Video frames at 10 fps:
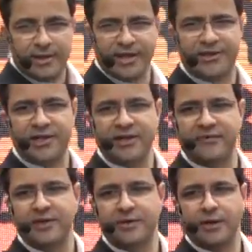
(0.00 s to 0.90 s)

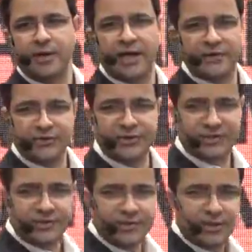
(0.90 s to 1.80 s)
data-driven
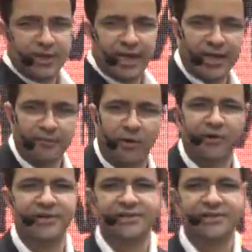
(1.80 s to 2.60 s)
execution, and modern